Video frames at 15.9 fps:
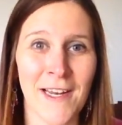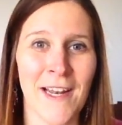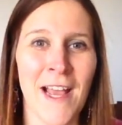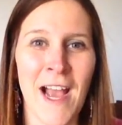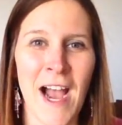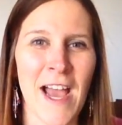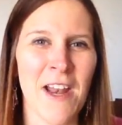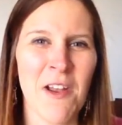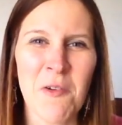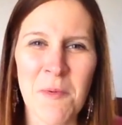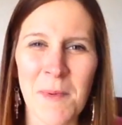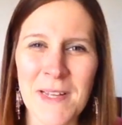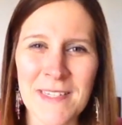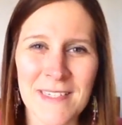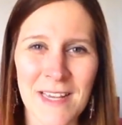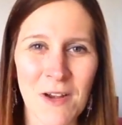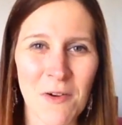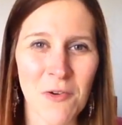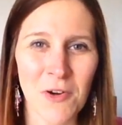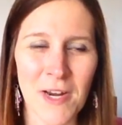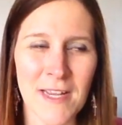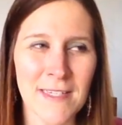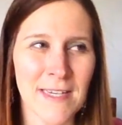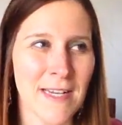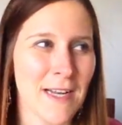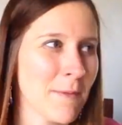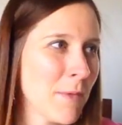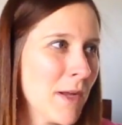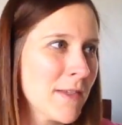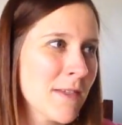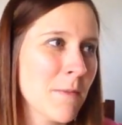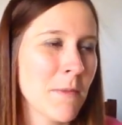And I know it might sound crazy, and I'm
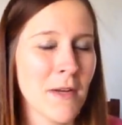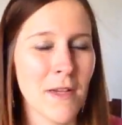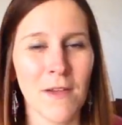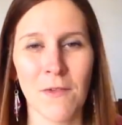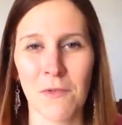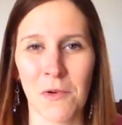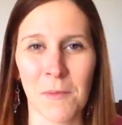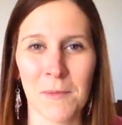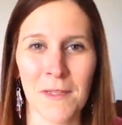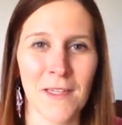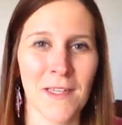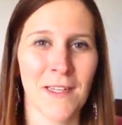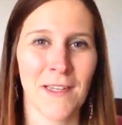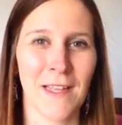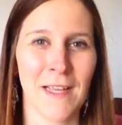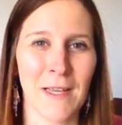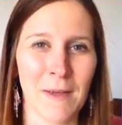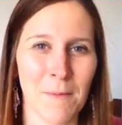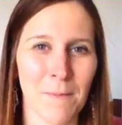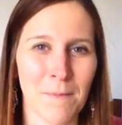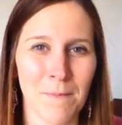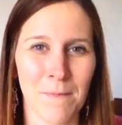not somebody who normally like